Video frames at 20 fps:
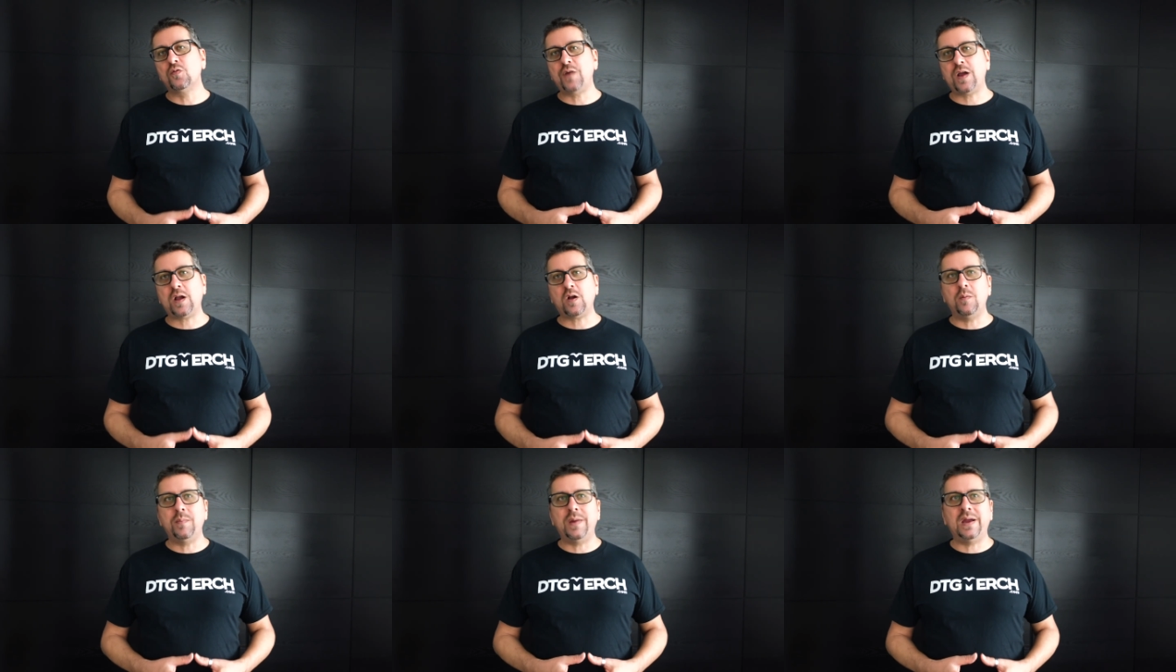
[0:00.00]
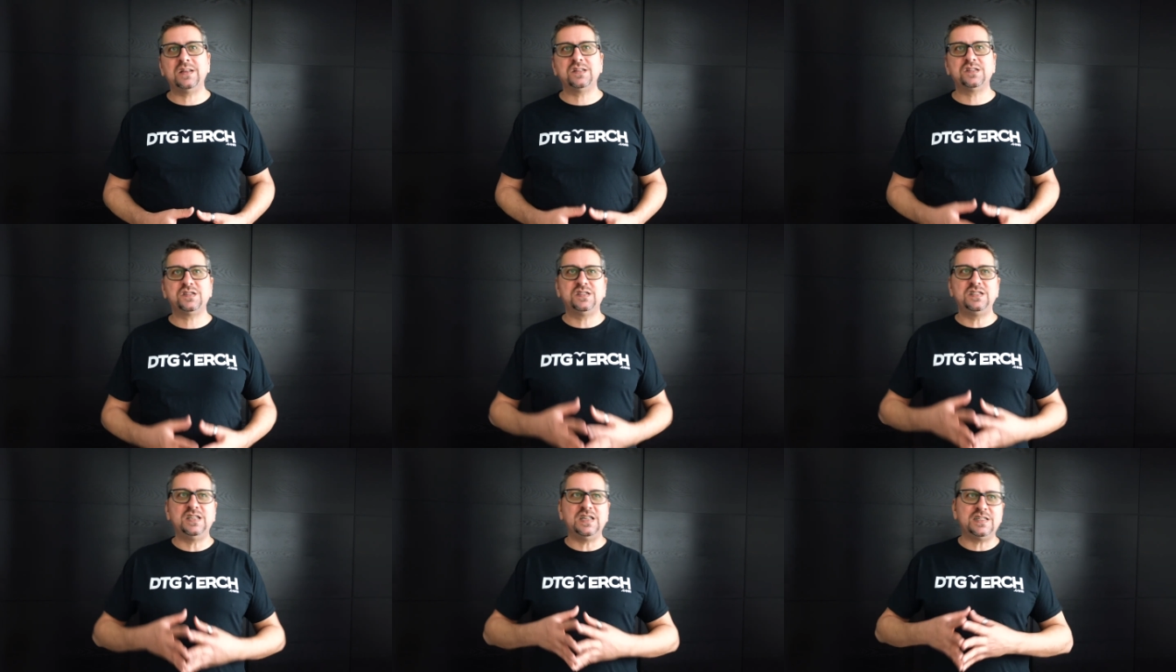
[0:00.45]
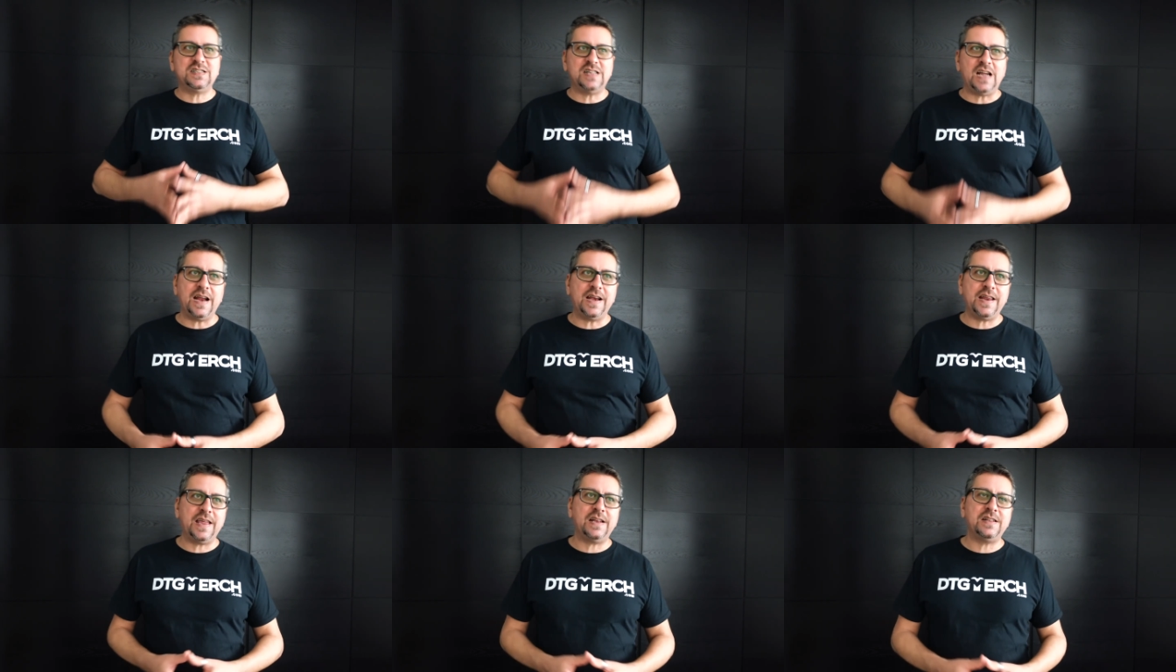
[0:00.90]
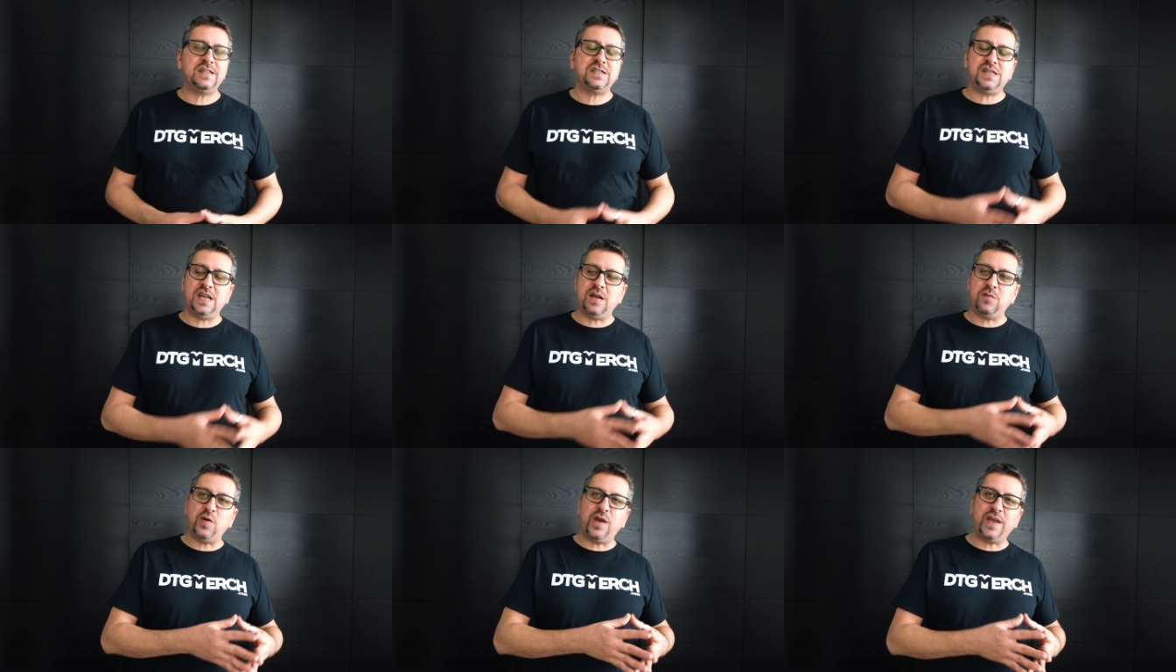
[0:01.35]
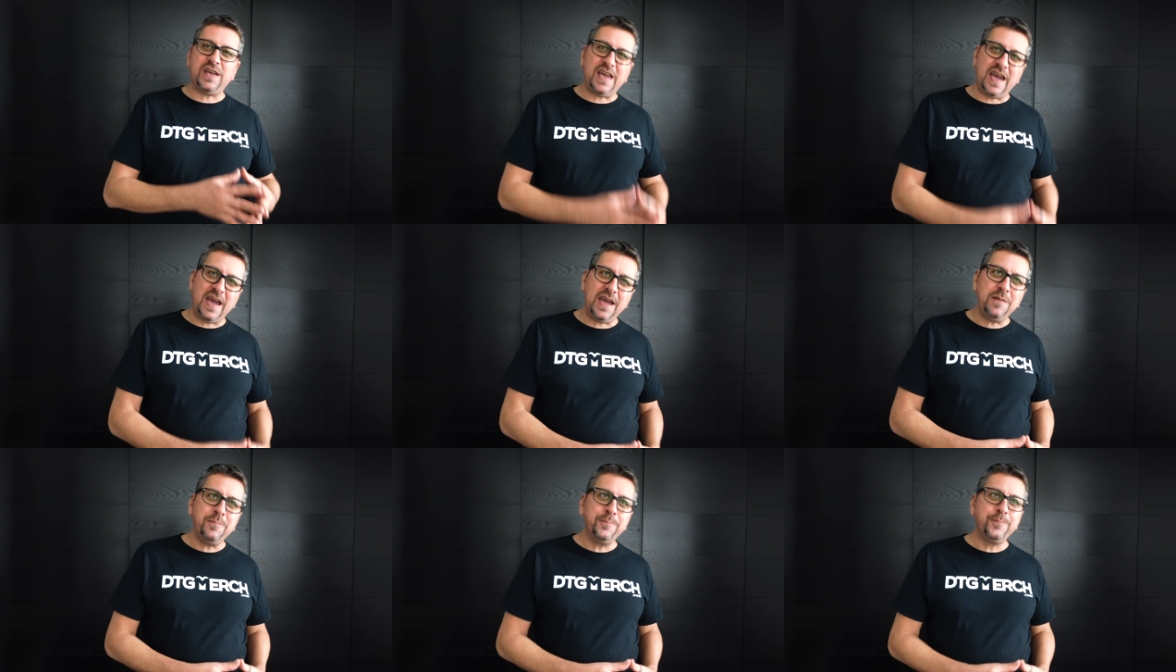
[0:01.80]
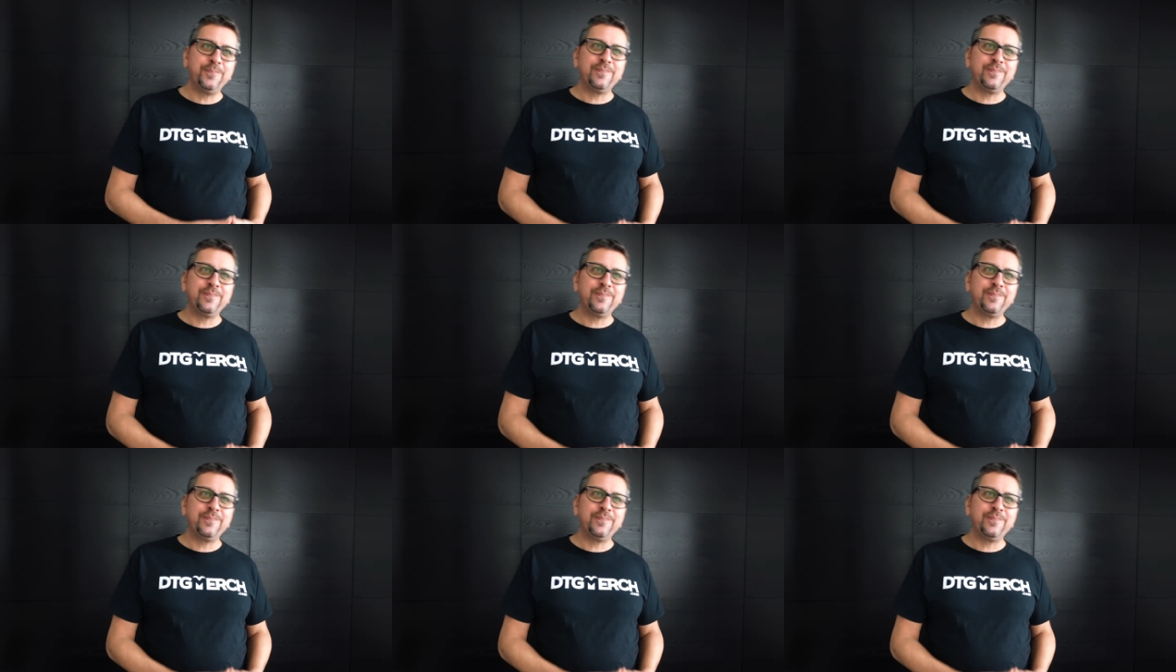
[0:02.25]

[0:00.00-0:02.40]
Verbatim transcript: recommends designing in C M Y K,